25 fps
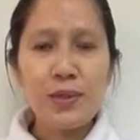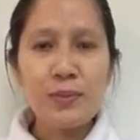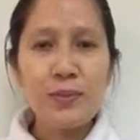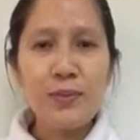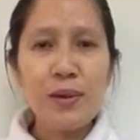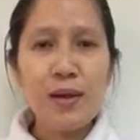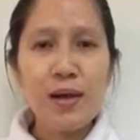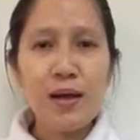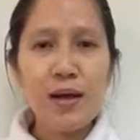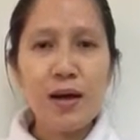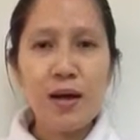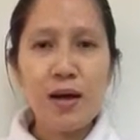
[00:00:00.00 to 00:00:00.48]
In
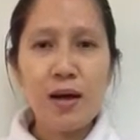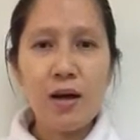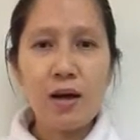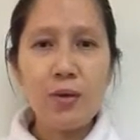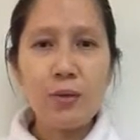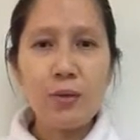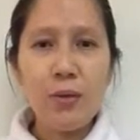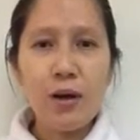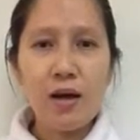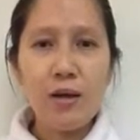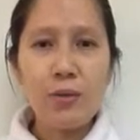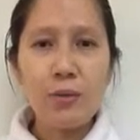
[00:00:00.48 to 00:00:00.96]

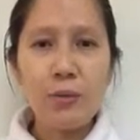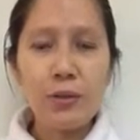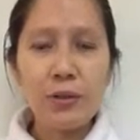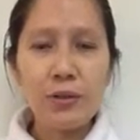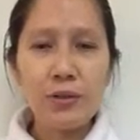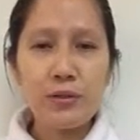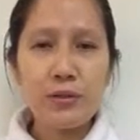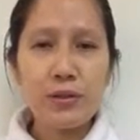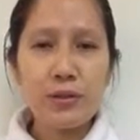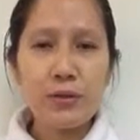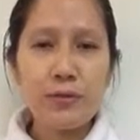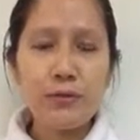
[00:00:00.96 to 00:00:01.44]
Macau. I
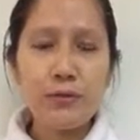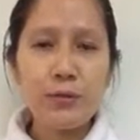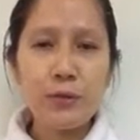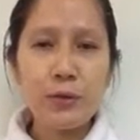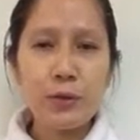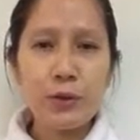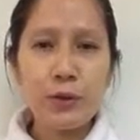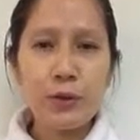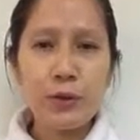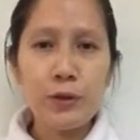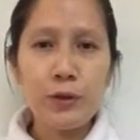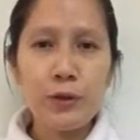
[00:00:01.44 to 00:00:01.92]
worked there
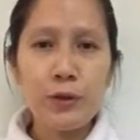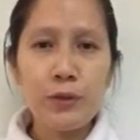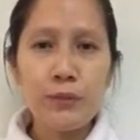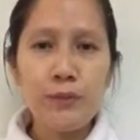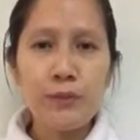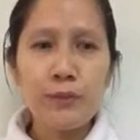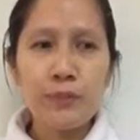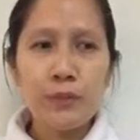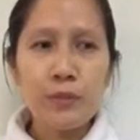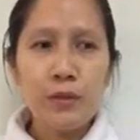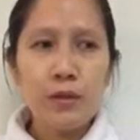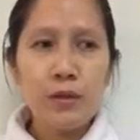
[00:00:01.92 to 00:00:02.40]
for
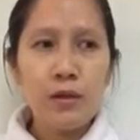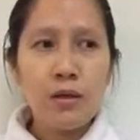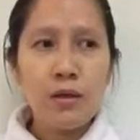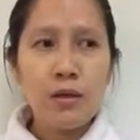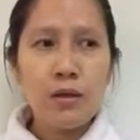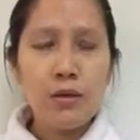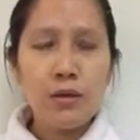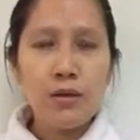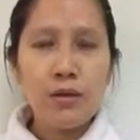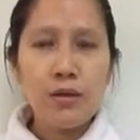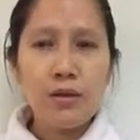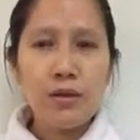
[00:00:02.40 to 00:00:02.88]

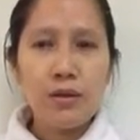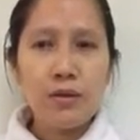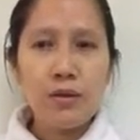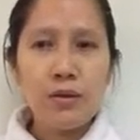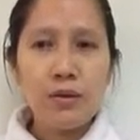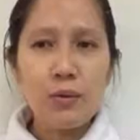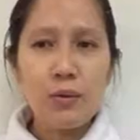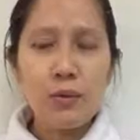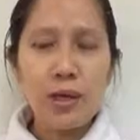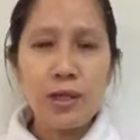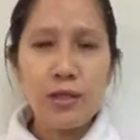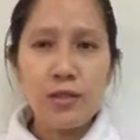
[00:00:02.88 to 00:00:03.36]

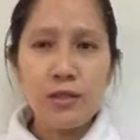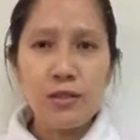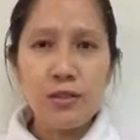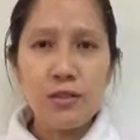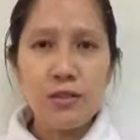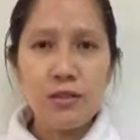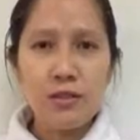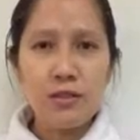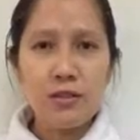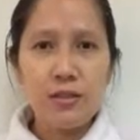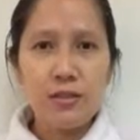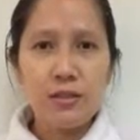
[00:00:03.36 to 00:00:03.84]
1
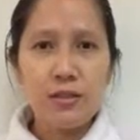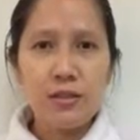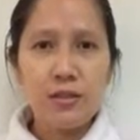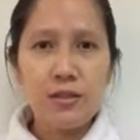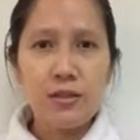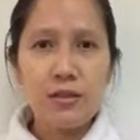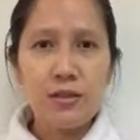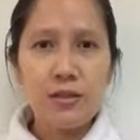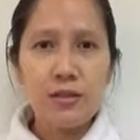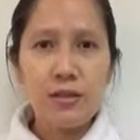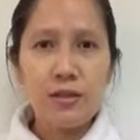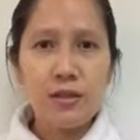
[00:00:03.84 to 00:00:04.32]
year.
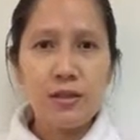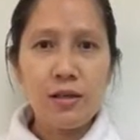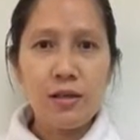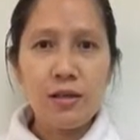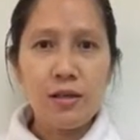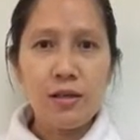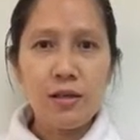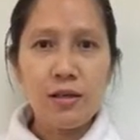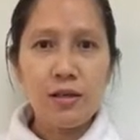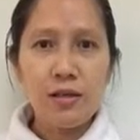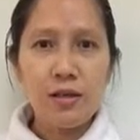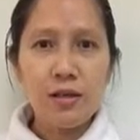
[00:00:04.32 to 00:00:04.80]

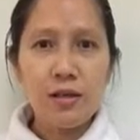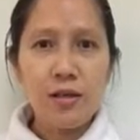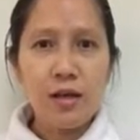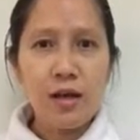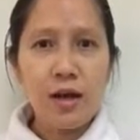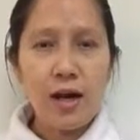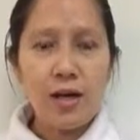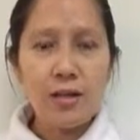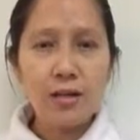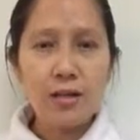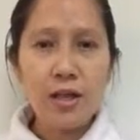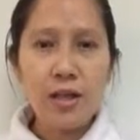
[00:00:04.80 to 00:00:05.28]

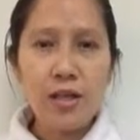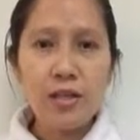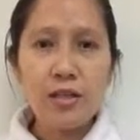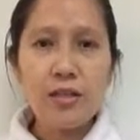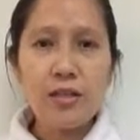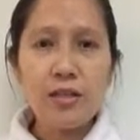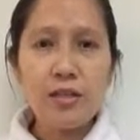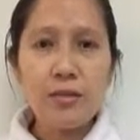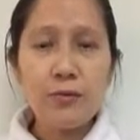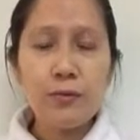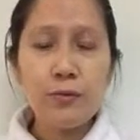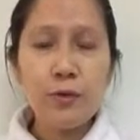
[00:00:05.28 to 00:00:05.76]
I take
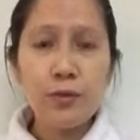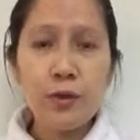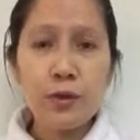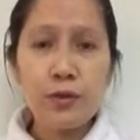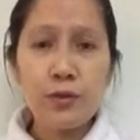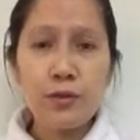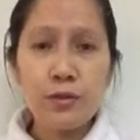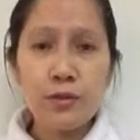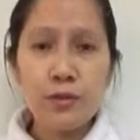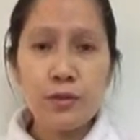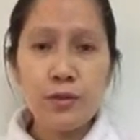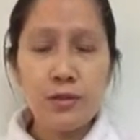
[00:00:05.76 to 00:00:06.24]
care of 4
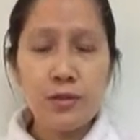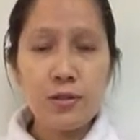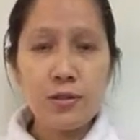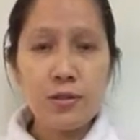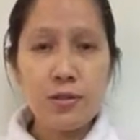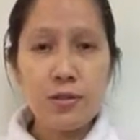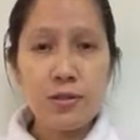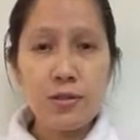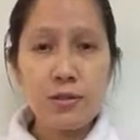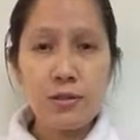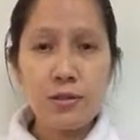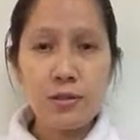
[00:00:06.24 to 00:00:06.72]

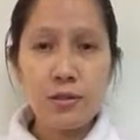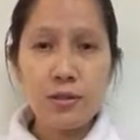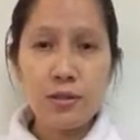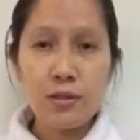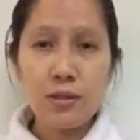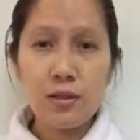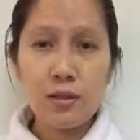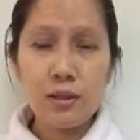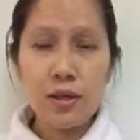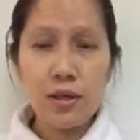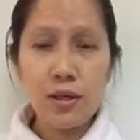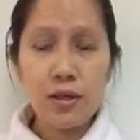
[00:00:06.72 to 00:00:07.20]
years
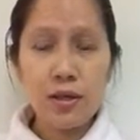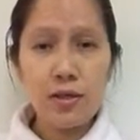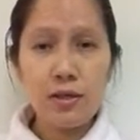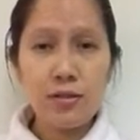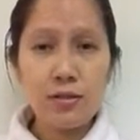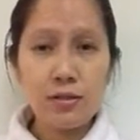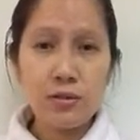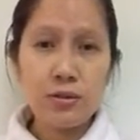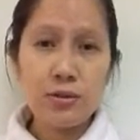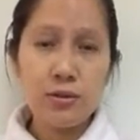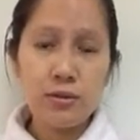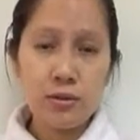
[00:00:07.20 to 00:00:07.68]

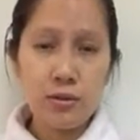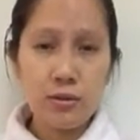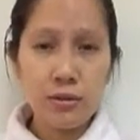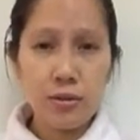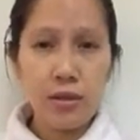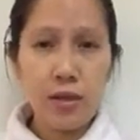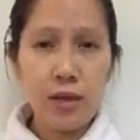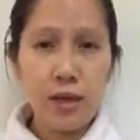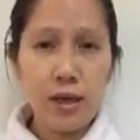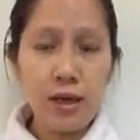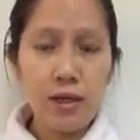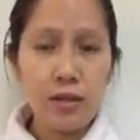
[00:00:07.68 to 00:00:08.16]

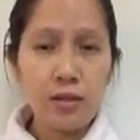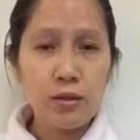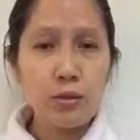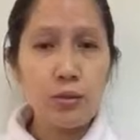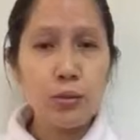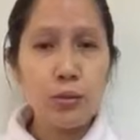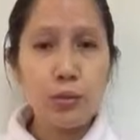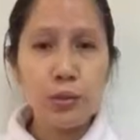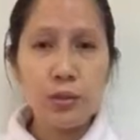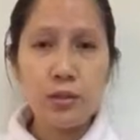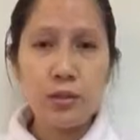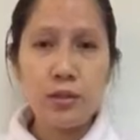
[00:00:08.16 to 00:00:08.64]
and
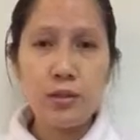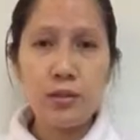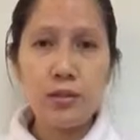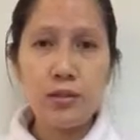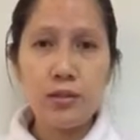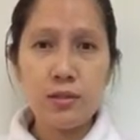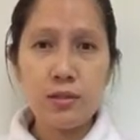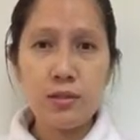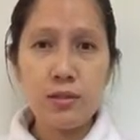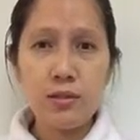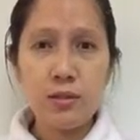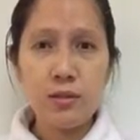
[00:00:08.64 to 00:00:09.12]
2
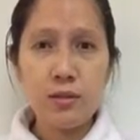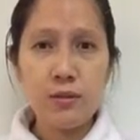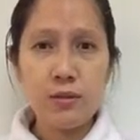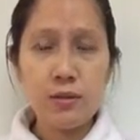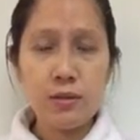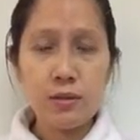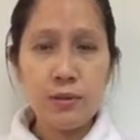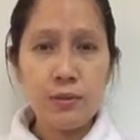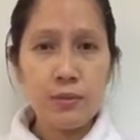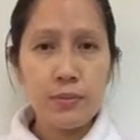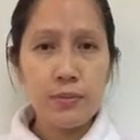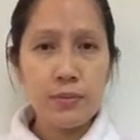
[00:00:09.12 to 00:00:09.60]
years
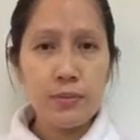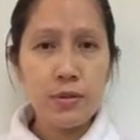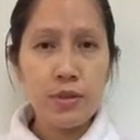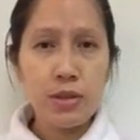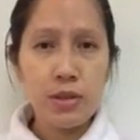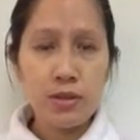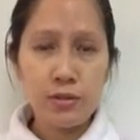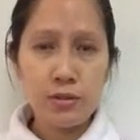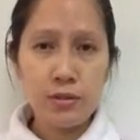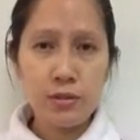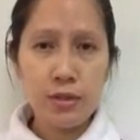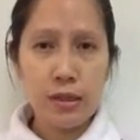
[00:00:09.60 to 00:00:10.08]

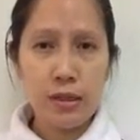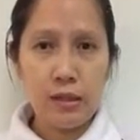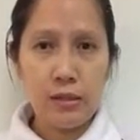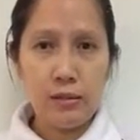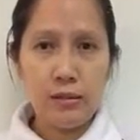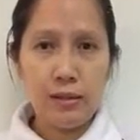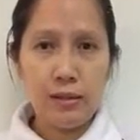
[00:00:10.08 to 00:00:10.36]
children.